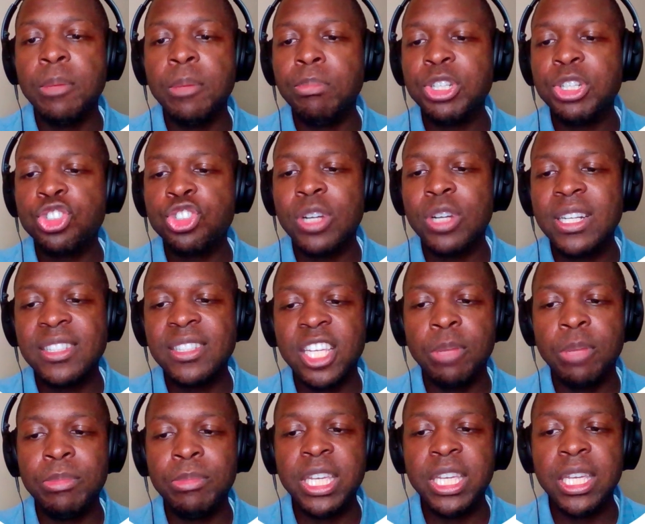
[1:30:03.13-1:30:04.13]
But trying to
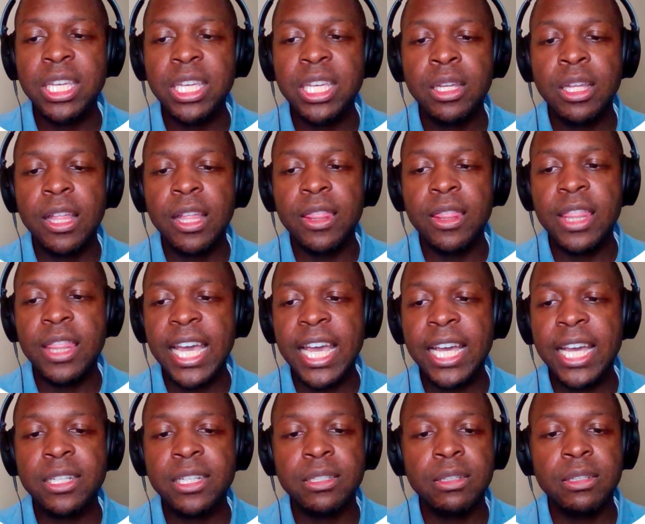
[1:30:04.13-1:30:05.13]
tell me
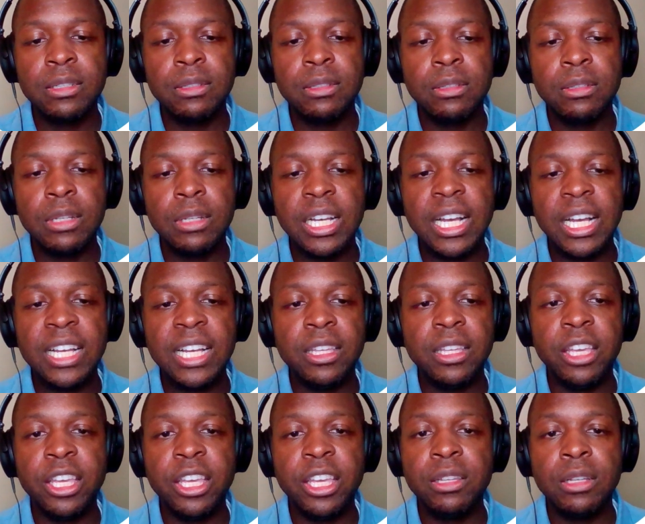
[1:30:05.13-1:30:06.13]
that
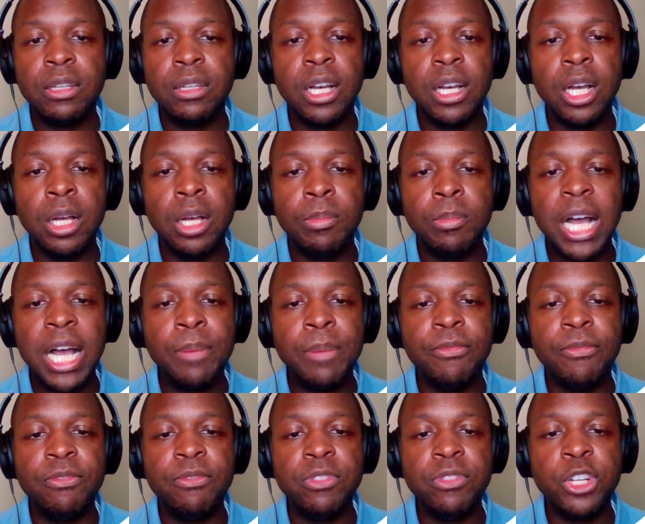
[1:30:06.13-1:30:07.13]
um, I'm,
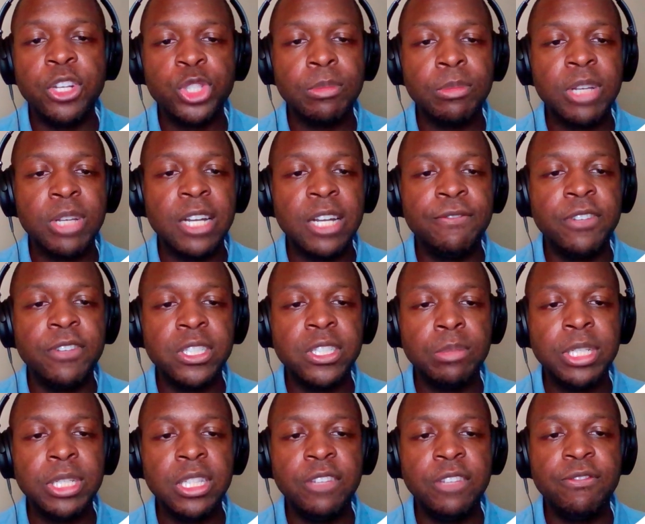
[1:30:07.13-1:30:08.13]
there's some kind of
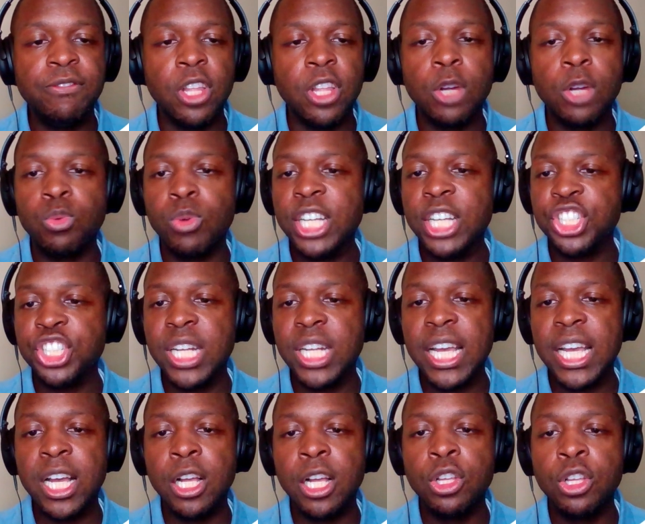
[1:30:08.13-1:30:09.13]
fundamentally flawed
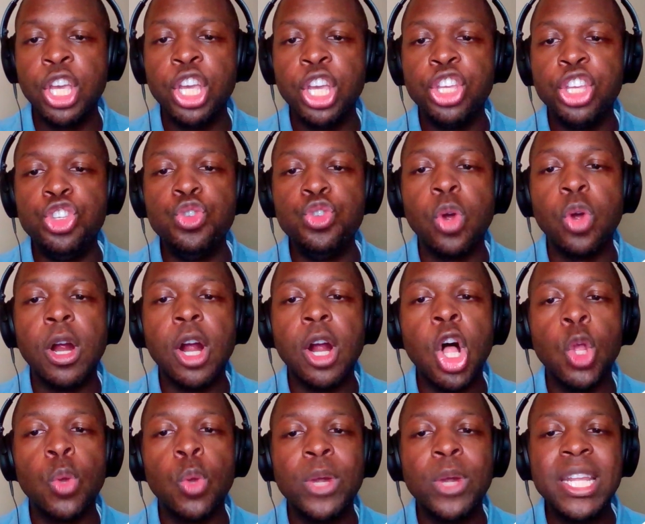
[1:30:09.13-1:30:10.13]
rationale, you are
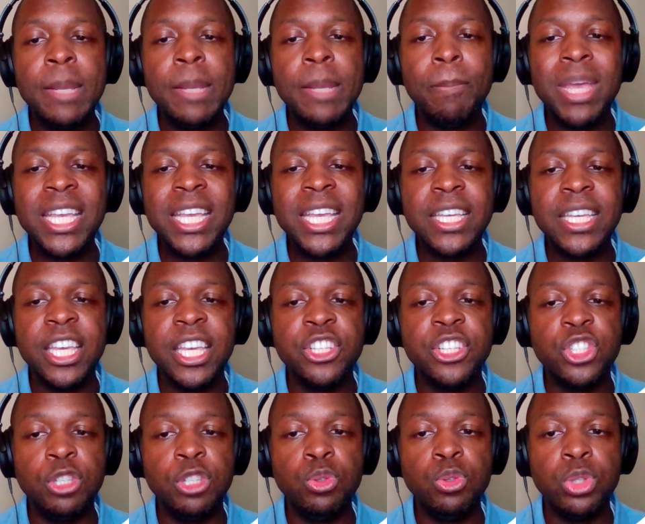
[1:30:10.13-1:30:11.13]
already making
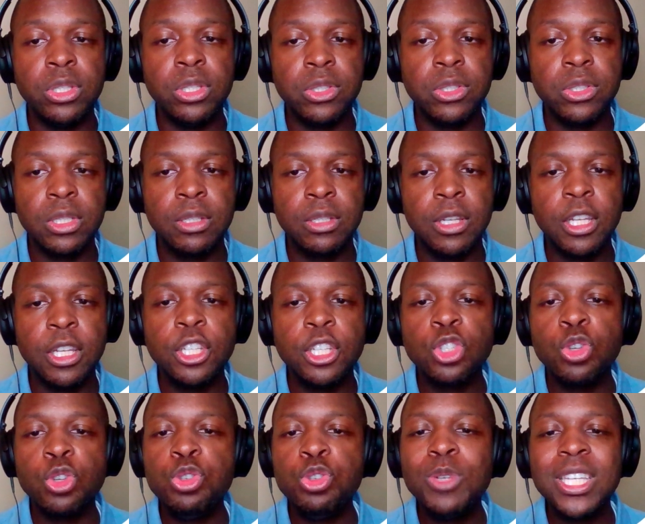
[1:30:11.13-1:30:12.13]
excuses.
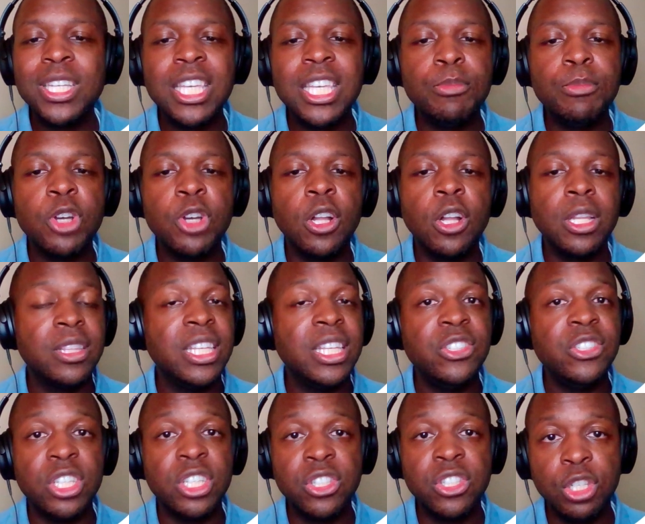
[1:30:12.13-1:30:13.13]
So you can keep calling
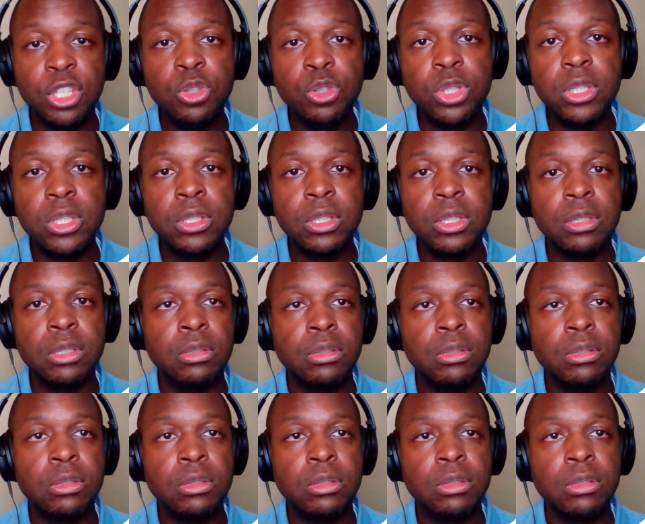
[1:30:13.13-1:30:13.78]
things excuses.